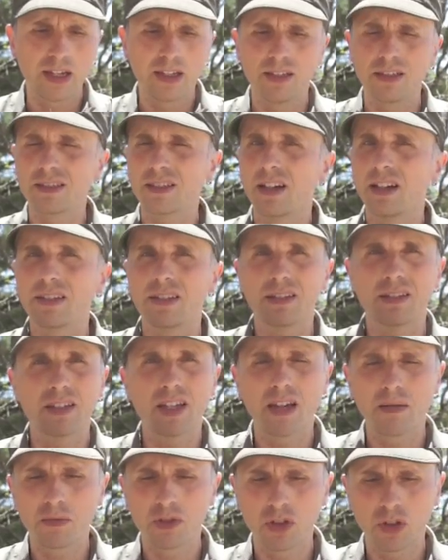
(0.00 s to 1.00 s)
It's got the
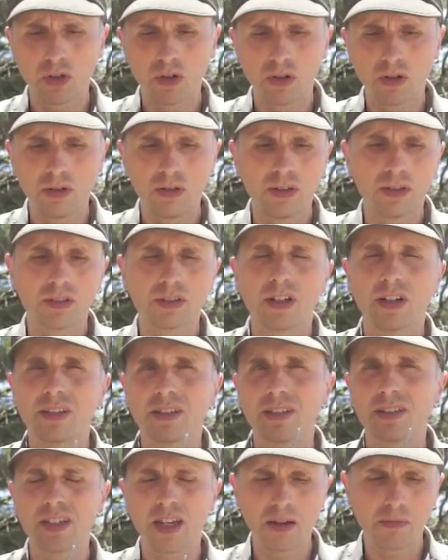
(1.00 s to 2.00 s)
same sole, it's got
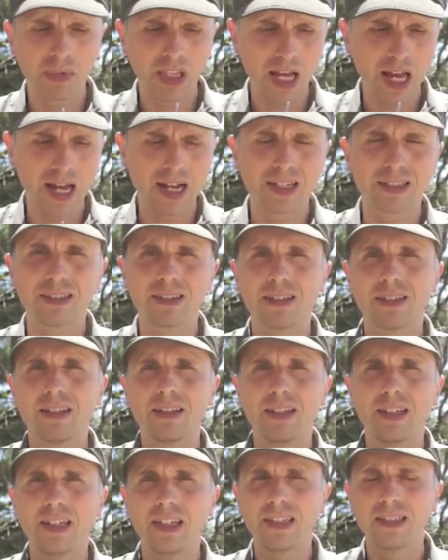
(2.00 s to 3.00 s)
the same last,
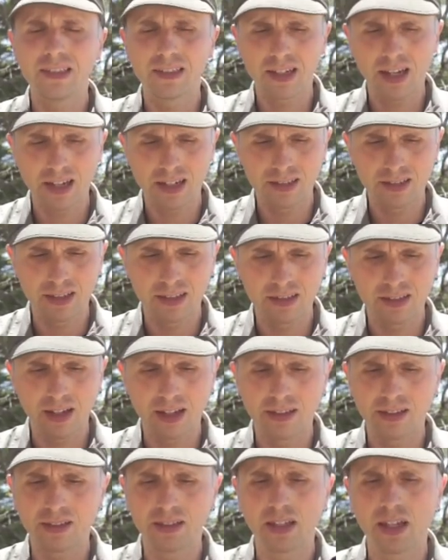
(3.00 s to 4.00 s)
the inside is
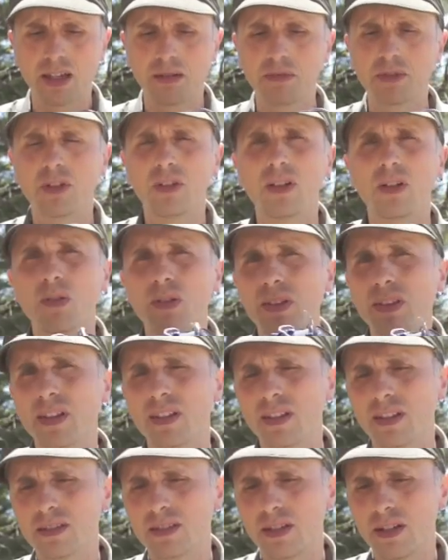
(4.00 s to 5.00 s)
designed the same, so the only
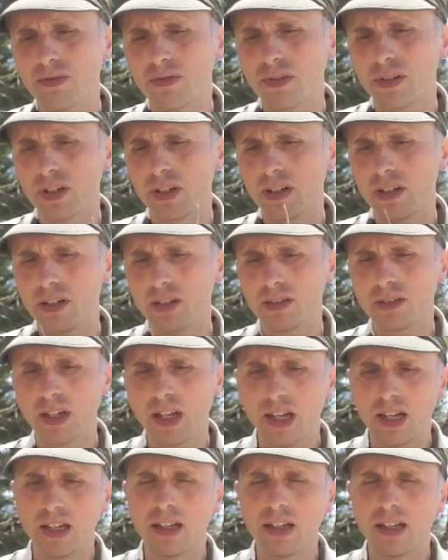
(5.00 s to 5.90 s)
thing that's different is